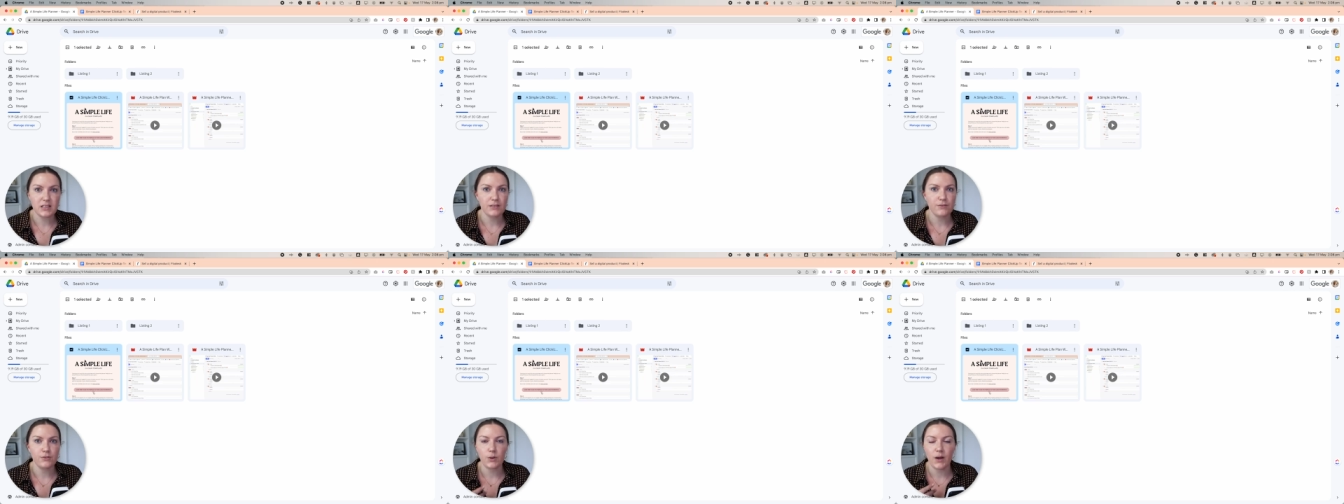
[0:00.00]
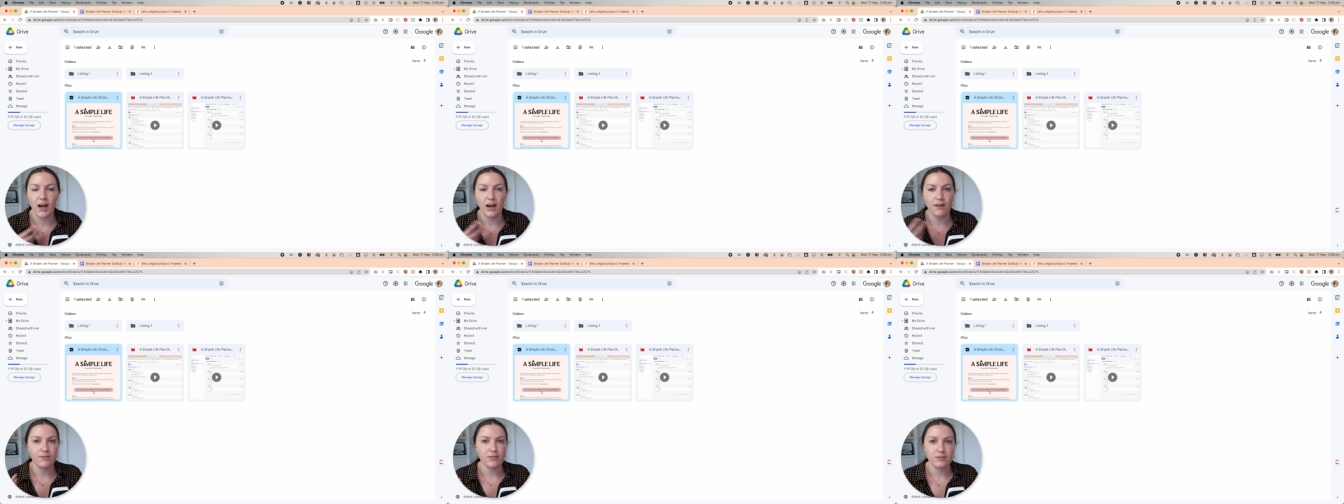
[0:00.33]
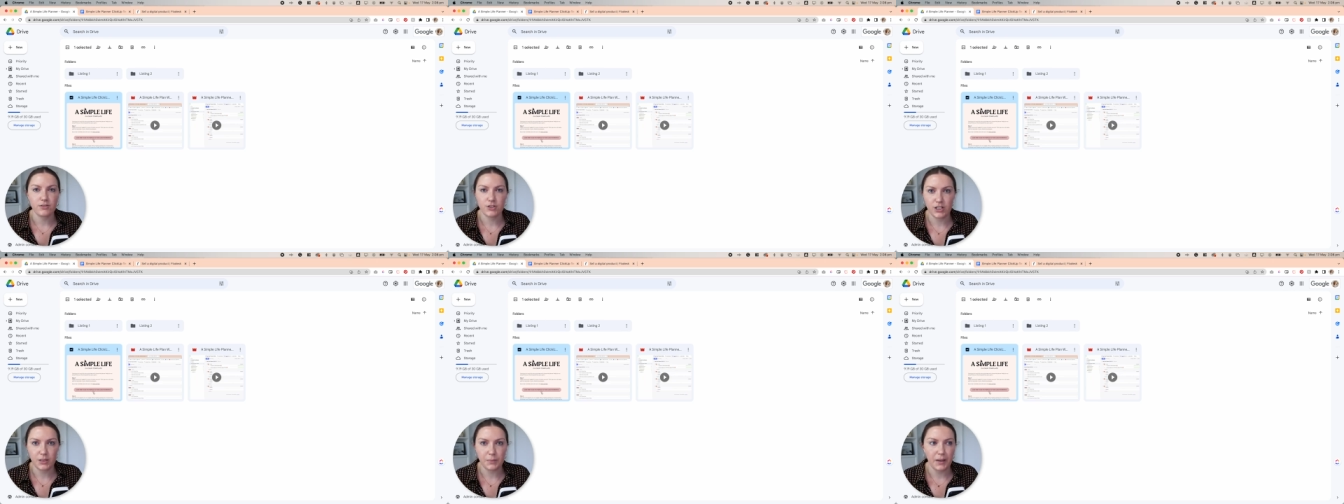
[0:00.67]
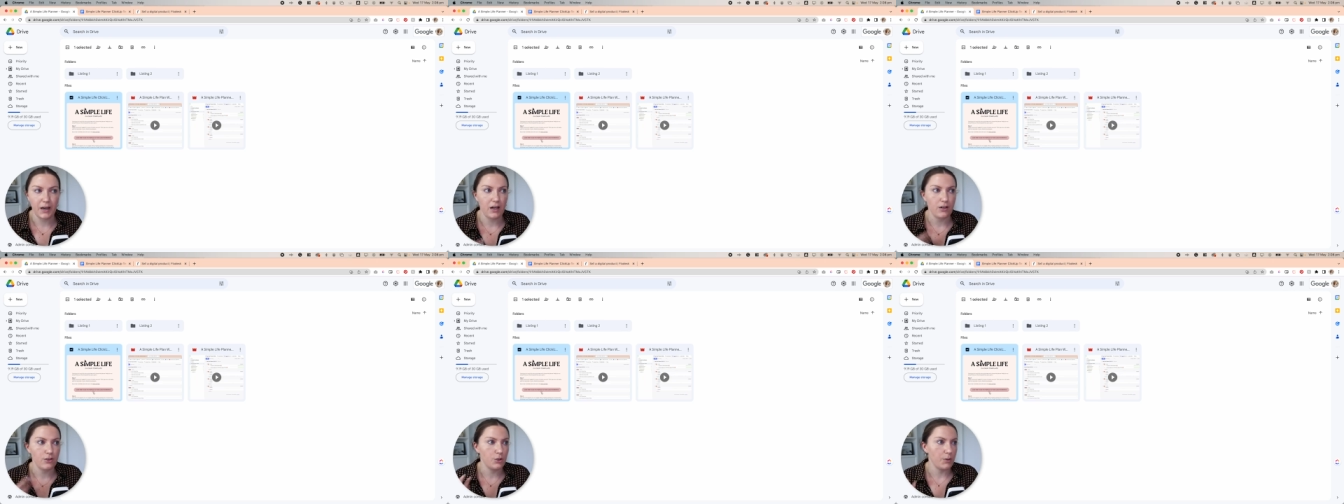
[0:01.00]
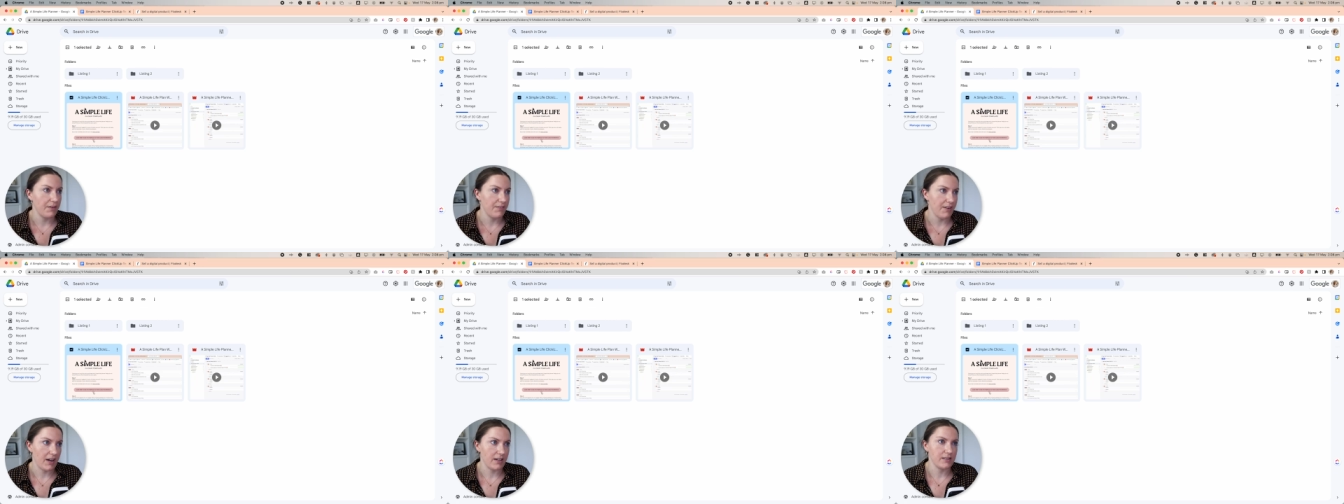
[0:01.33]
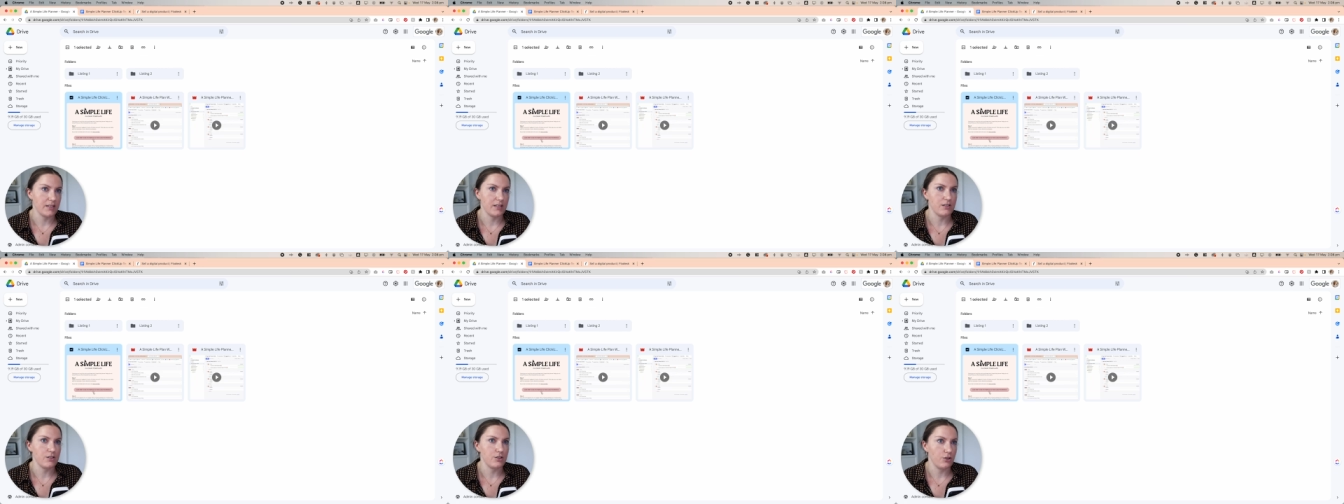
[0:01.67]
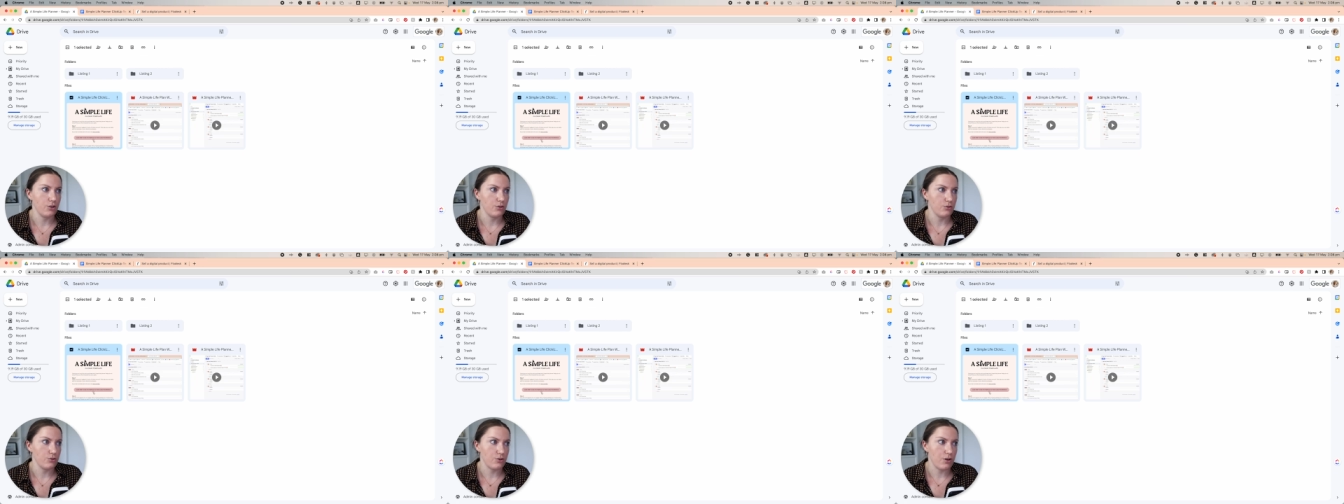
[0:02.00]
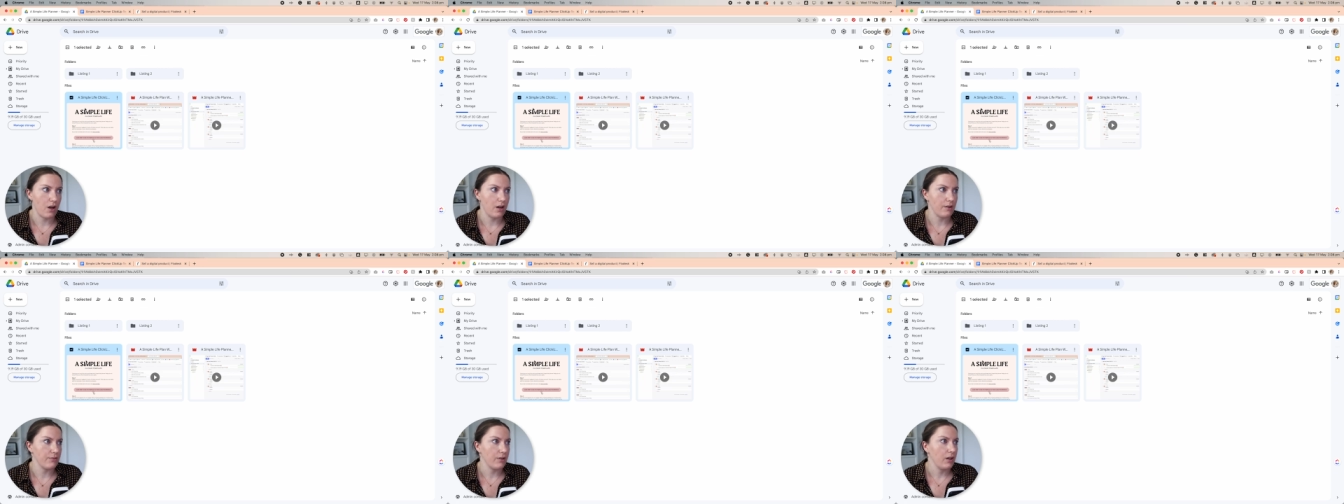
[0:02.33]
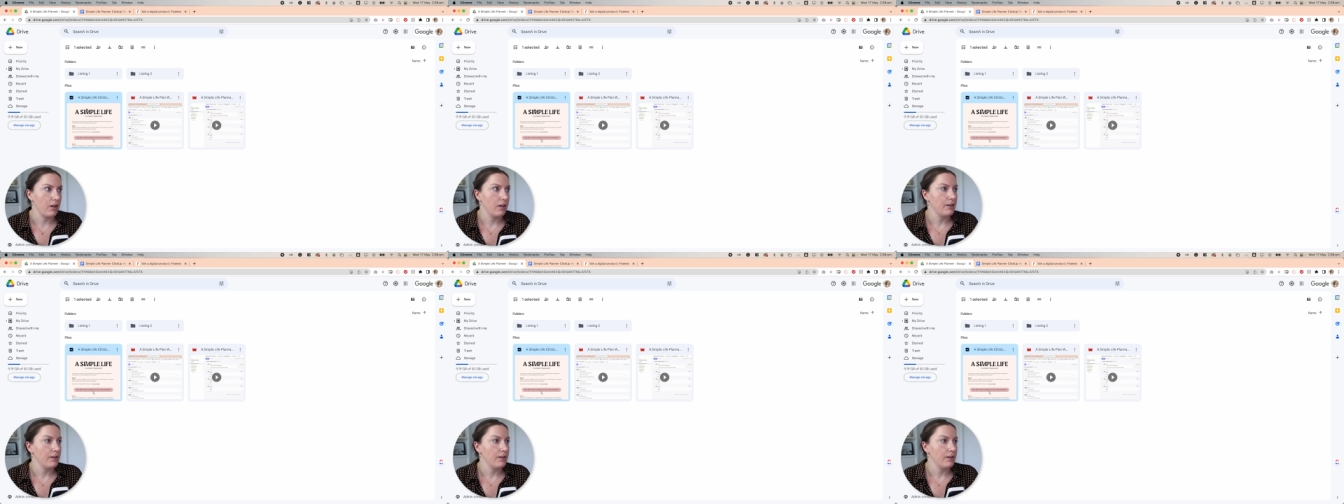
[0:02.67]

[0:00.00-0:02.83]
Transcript: If you have Gmail, you have access to Google Drive.